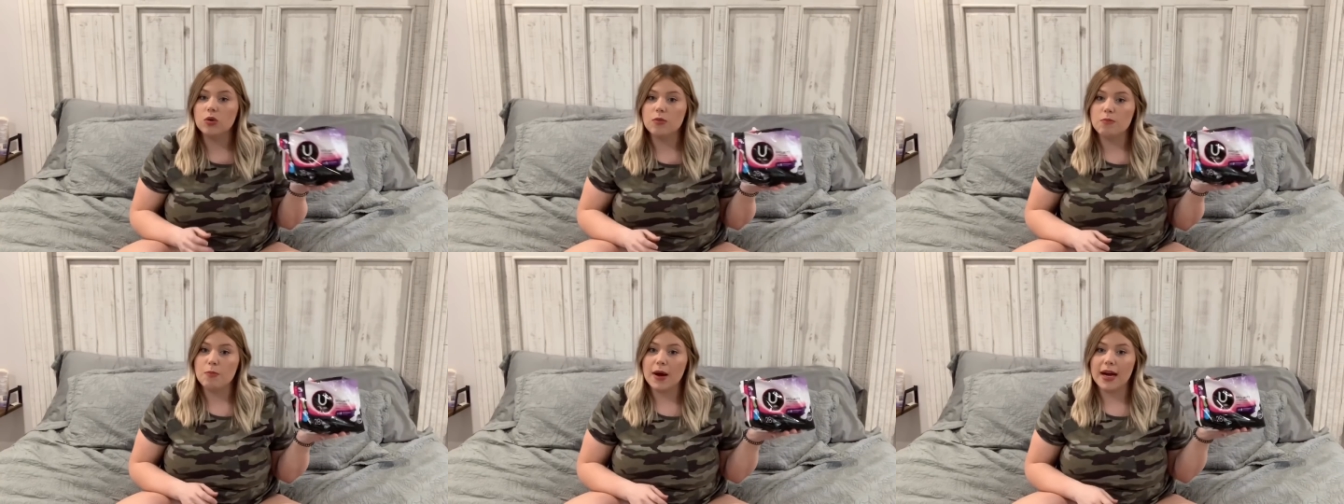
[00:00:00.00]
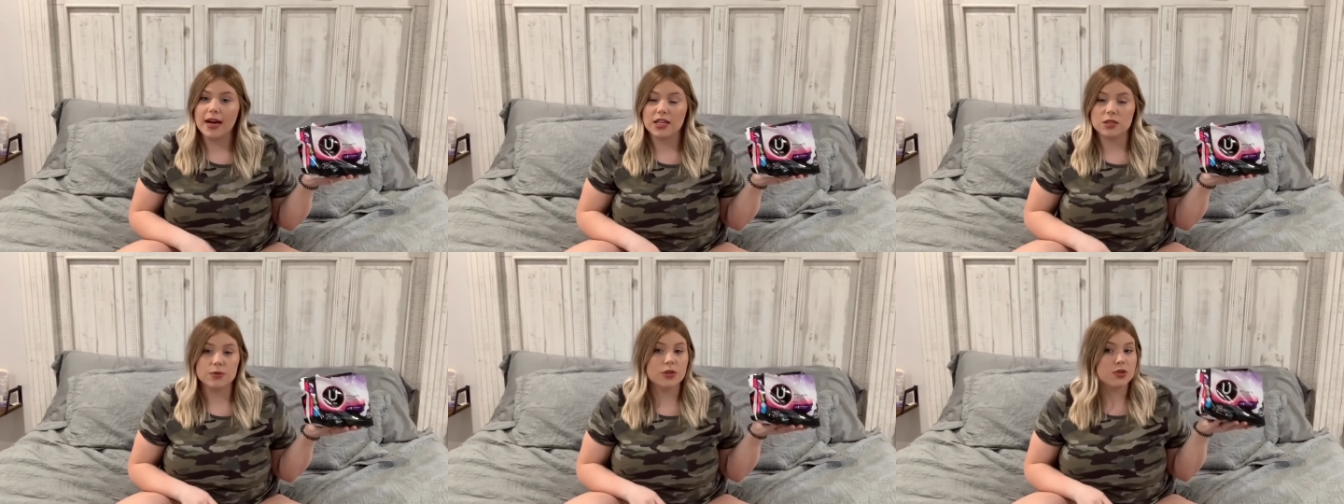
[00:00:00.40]
My
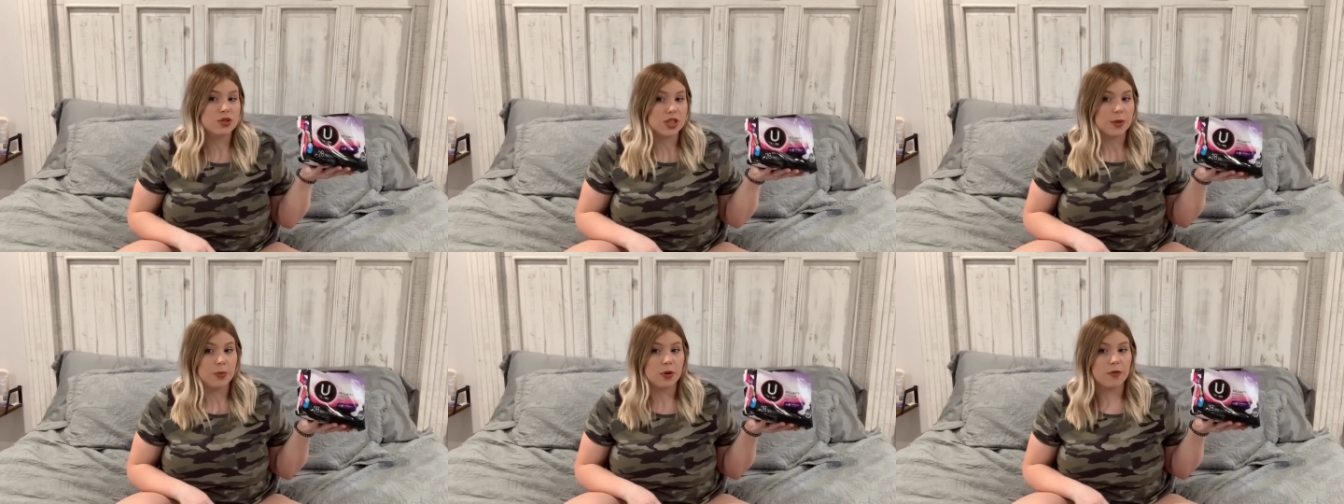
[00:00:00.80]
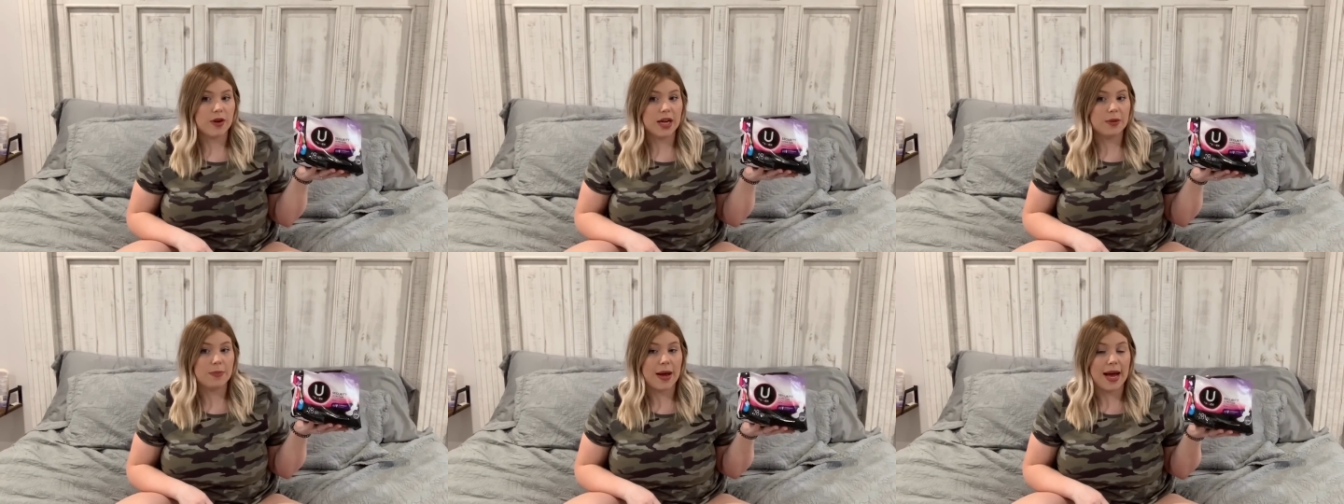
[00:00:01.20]
hospital did
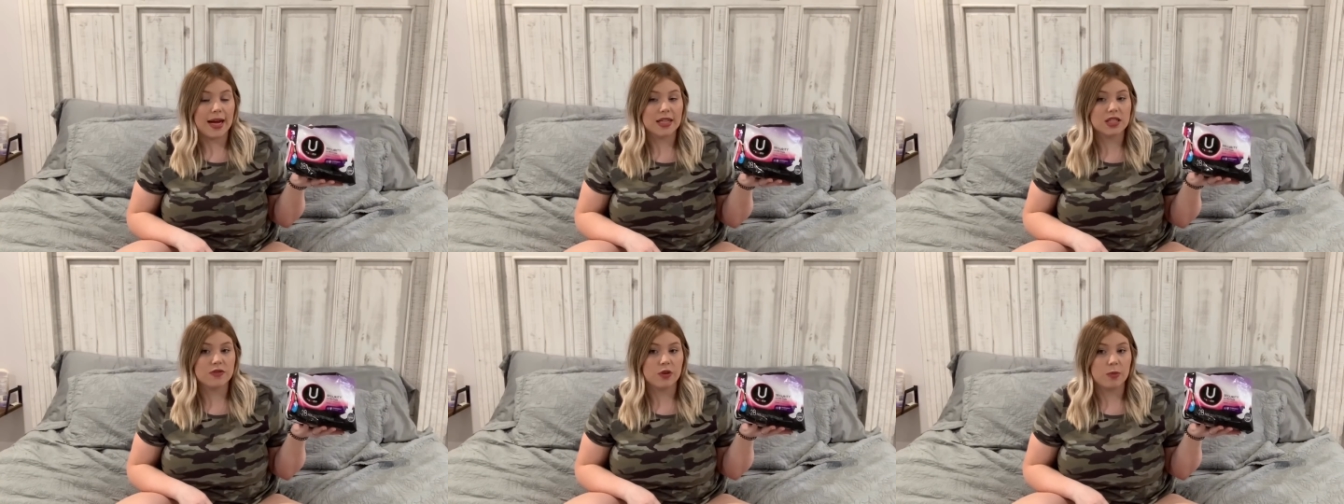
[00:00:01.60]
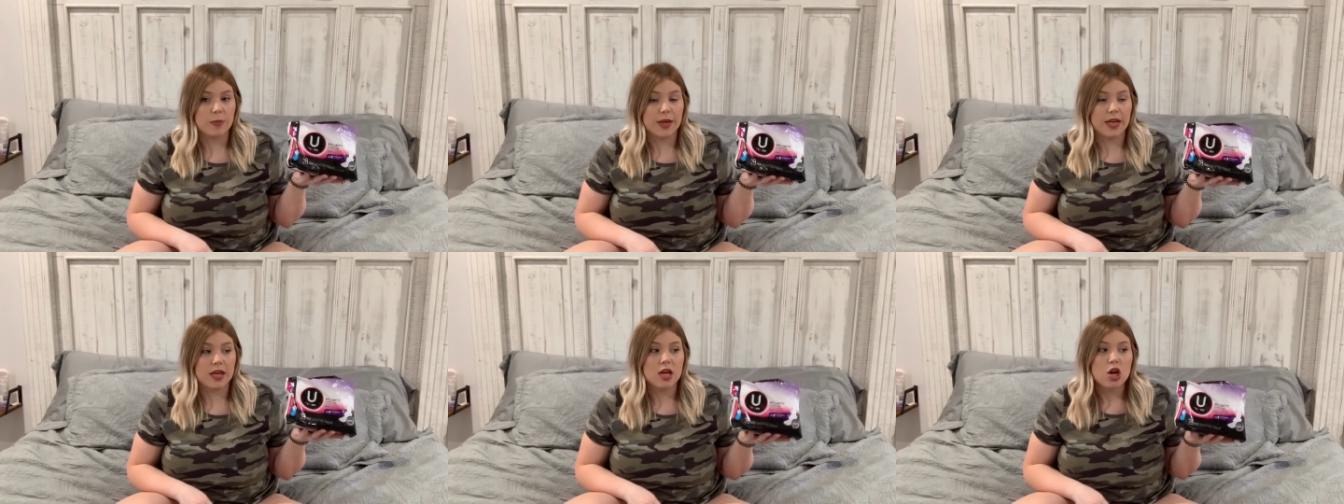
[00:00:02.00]
provide pads for
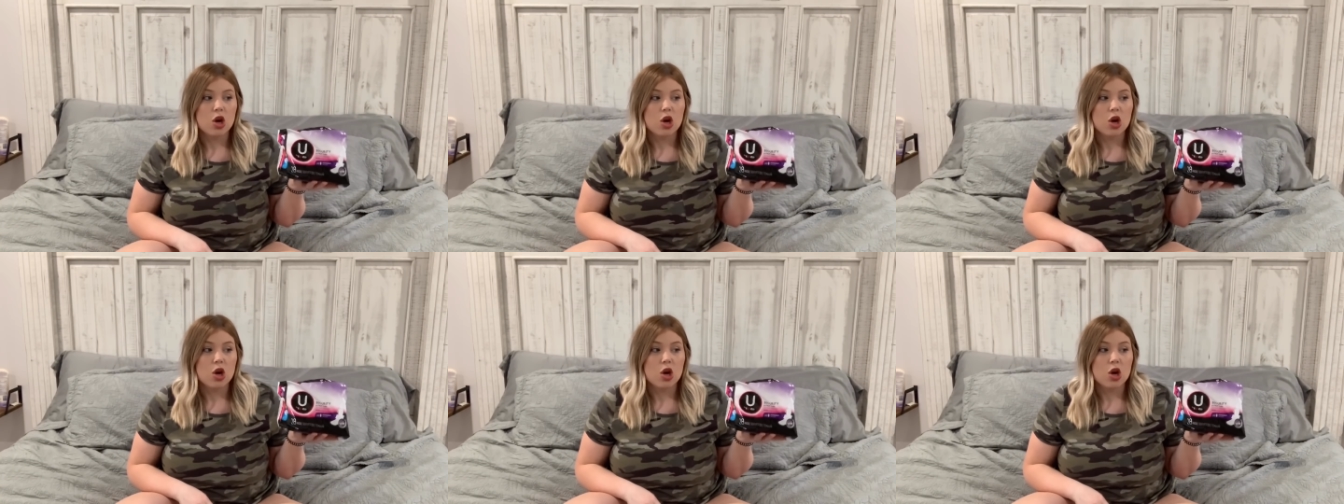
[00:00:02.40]
me,